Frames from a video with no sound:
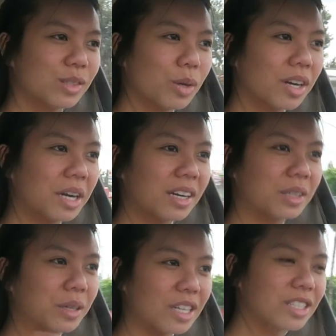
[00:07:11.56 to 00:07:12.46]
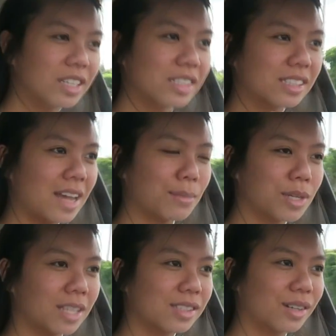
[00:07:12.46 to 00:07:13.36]
Twitter crushes,
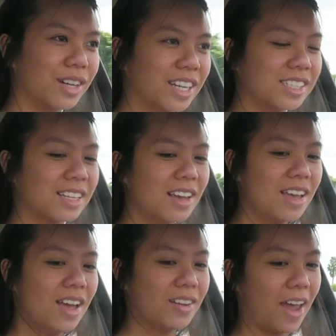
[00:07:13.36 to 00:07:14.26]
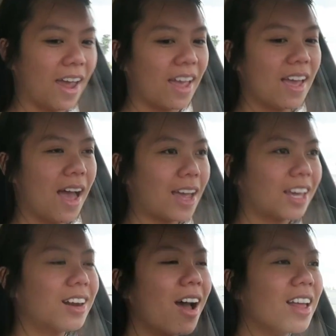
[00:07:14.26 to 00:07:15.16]
Snapchat stories. Okay, I
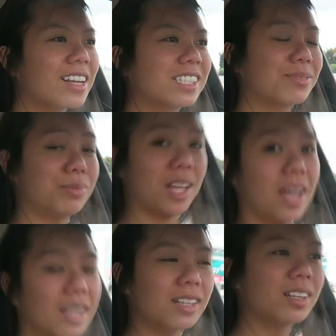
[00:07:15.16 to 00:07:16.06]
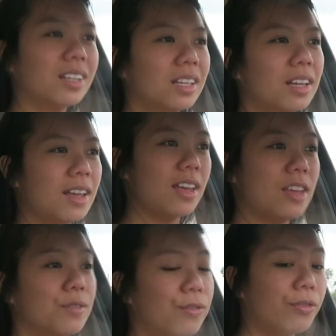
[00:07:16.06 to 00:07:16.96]
cannot explain
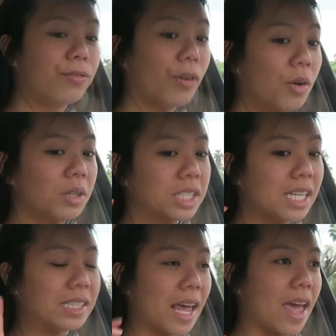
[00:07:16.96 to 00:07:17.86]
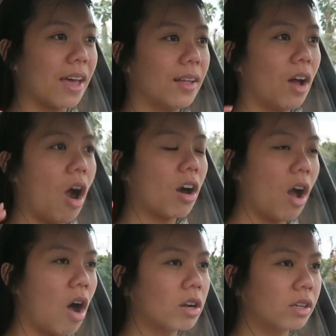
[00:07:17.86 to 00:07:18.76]
in full detail are
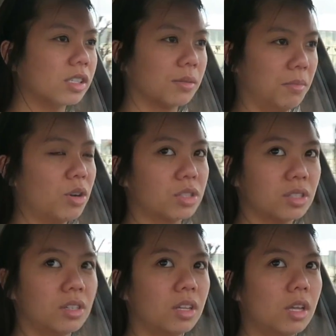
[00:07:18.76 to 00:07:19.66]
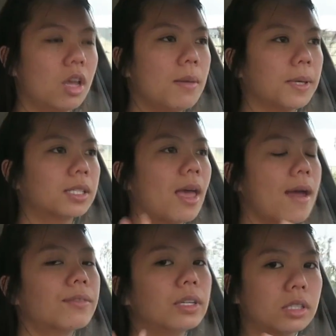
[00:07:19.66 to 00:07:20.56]
all girls emotional because
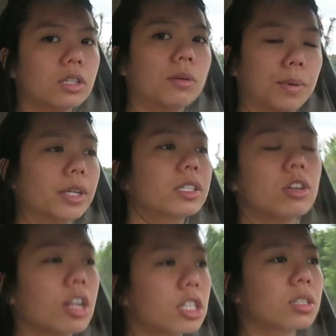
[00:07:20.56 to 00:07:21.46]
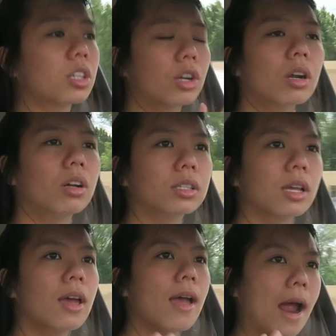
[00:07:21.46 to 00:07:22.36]
every single person, not just girls,
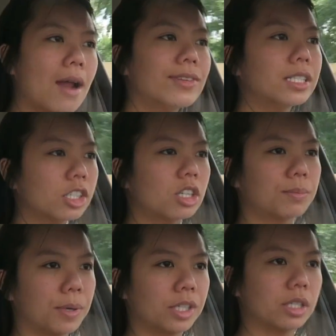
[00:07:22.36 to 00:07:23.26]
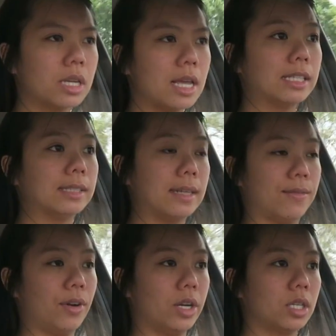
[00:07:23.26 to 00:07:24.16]
every single person is
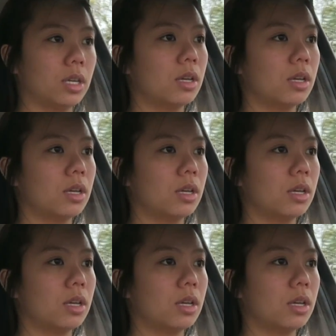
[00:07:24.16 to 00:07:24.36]
different.